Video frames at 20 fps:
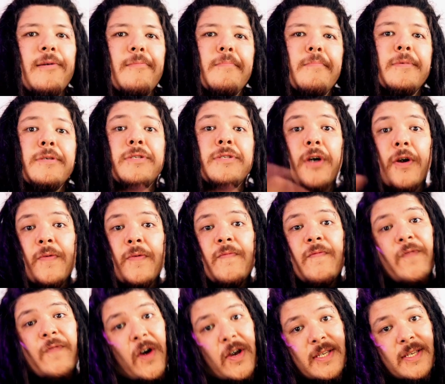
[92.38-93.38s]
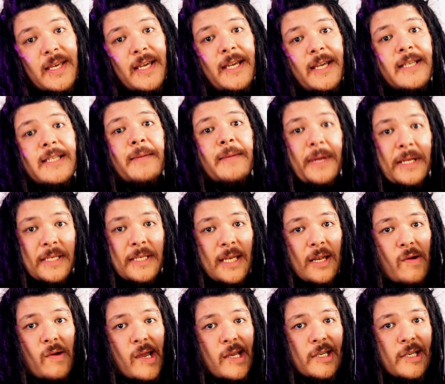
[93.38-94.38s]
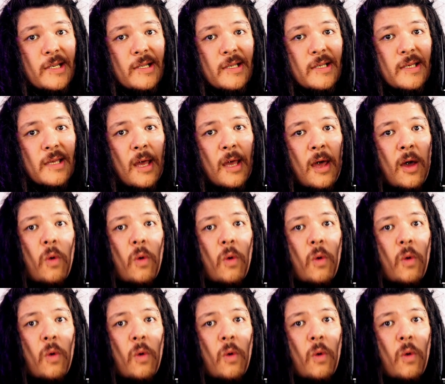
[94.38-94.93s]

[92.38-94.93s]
So, firstly, some considerations.